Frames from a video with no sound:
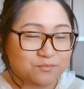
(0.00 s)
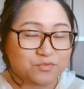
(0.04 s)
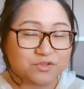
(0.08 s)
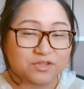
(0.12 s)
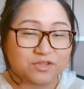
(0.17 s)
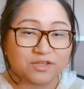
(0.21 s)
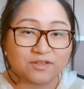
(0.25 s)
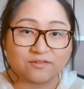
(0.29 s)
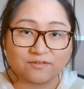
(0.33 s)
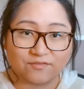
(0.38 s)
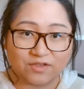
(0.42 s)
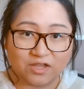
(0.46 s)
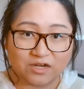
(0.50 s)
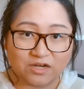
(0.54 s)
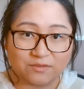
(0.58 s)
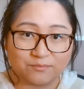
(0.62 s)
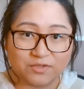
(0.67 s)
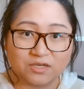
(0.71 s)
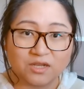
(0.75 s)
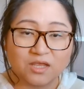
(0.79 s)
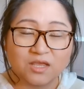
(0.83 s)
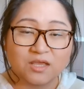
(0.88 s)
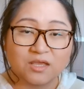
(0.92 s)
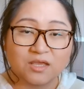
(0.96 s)
plus the
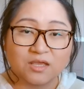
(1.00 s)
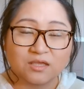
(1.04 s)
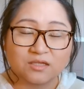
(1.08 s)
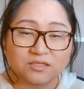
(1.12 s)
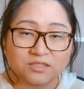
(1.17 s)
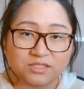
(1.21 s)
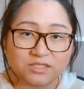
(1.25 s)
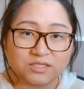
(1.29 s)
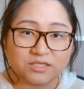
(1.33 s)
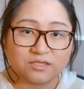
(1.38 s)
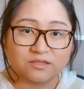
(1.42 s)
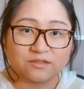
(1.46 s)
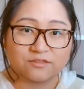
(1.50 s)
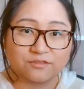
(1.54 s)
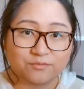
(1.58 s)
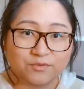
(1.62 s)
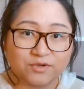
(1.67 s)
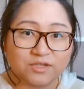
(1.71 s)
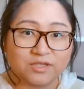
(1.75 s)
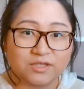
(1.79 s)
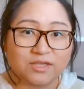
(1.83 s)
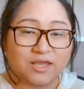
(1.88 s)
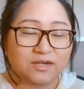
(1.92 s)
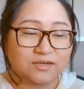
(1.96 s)
vitamin
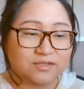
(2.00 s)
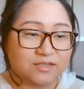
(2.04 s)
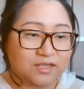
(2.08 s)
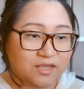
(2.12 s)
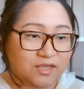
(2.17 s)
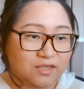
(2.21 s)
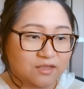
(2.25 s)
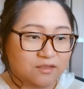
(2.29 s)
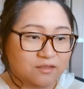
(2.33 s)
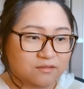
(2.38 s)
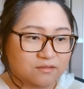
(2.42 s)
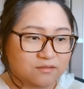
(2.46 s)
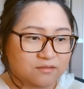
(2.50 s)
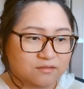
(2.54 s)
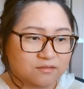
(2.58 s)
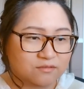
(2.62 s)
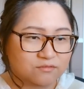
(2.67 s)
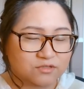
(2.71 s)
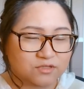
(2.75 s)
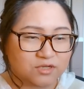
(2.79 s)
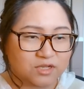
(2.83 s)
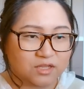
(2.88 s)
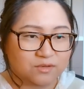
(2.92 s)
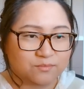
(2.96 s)
D3 and K
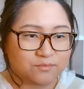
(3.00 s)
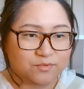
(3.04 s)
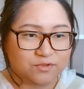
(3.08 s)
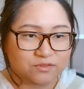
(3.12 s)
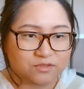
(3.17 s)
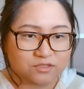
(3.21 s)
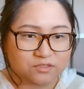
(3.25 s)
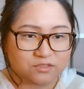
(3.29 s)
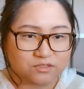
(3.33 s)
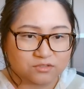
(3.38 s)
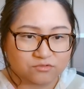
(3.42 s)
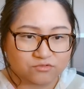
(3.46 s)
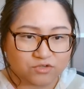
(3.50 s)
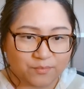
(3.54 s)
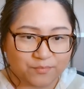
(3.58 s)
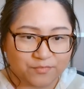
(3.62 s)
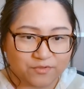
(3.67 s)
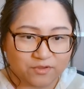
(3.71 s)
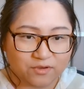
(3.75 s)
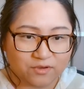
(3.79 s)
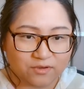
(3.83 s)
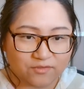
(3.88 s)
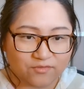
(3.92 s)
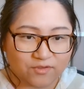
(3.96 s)
did I put the
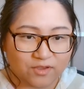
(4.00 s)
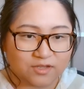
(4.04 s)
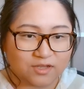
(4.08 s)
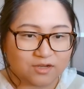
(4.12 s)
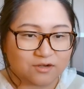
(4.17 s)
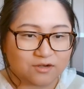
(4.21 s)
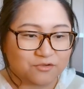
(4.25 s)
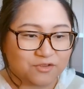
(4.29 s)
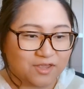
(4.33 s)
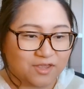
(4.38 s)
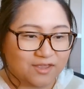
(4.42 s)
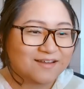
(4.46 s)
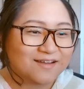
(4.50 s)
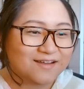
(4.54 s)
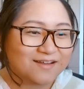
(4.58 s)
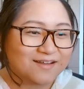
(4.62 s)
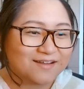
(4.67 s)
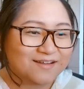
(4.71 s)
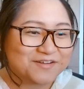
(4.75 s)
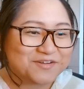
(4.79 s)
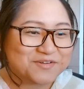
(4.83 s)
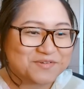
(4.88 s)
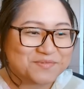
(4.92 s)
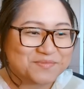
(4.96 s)
drops in? Yes, I did, okay.
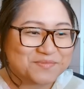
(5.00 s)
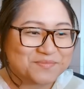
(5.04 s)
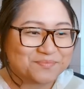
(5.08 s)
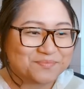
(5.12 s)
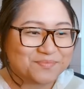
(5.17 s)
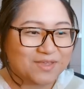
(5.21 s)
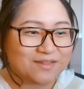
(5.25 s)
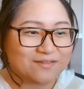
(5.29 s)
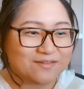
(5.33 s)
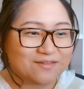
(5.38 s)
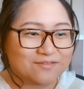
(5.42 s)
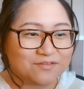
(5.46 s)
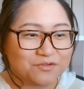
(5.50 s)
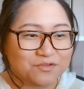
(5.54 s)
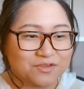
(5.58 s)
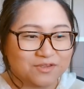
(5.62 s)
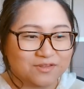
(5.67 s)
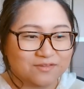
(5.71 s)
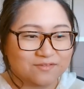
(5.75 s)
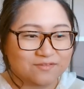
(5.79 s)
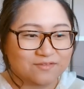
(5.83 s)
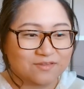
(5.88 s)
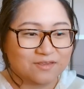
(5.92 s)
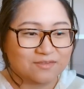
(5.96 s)
Um, and so you
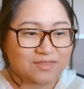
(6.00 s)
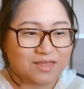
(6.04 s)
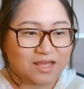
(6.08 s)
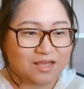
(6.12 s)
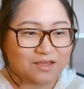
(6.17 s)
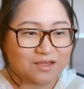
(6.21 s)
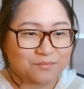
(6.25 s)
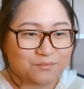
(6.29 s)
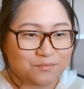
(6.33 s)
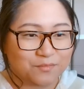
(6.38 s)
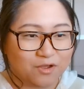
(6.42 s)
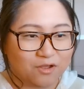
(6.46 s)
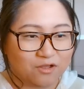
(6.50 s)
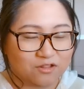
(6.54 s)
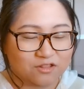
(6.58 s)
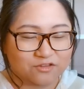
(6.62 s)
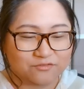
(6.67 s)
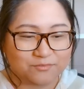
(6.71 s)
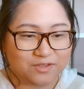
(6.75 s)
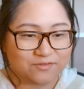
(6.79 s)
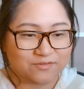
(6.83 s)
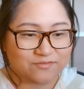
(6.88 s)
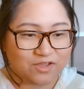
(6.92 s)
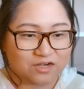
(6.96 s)
can see that all
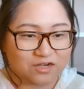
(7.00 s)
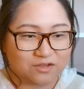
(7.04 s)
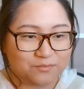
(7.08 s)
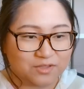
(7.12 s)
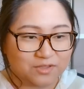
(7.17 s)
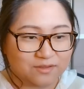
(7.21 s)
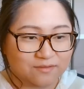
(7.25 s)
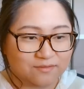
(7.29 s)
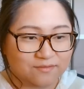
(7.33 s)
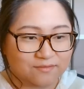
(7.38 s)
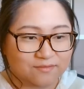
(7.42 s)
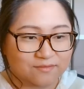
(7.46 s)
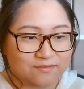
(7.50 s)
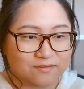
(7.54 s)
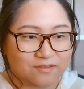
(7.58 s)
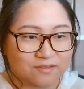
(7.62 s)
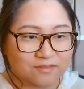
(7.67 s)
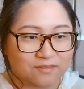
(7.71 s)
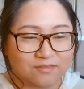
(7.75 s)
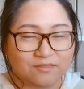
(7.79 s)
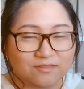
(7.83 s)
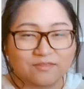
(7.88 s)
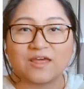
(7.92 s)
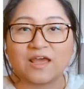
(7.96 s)
of my vitamins
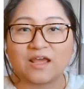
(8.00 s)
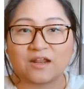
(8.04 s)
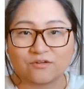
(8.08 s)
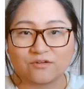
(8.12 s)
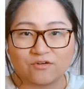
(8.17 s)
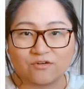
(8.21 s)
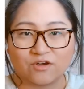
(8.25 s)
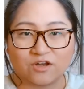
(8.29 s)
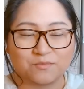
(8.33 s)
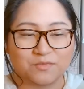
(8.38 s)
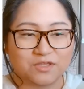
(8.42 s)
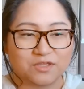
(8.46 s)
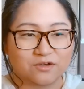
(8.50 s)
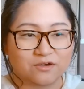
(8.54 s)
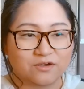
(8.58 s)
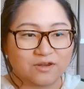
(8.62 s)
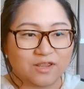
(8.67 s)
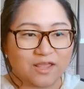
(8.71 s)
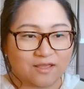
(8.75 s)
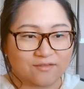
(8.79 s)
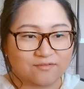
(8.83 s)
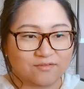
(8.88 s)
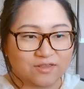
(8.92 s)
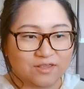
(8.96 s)
that Cronometer
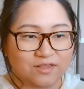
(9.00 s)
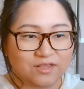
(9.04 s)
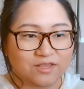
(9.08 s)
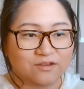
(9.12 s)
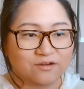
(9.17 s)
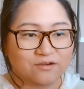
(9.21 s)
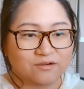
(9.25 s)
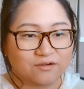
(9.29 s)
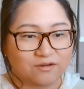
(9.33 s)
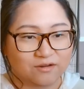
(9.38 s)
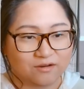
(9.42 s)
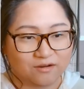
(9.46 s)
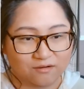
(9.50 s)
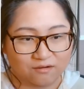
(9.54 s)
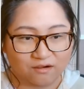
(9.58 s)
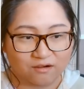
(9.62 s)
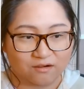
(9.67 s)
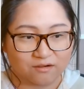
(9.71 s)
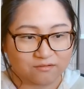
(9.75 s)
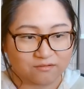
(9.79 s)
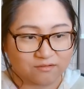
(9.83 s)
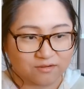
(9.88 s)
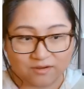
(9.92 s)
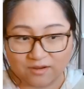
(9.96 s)
has here
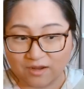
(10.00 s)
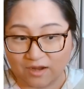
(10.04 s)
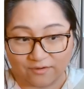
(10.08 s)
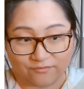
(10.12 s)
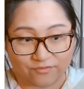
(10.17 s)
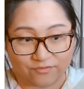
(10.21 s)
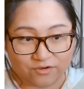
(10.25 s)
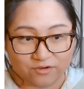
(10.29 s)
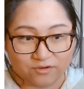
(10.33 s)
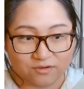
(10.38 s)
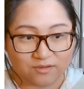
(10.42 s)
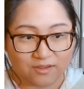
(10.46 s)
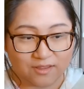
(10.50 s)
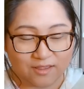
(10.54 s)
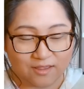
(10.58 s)
are covered,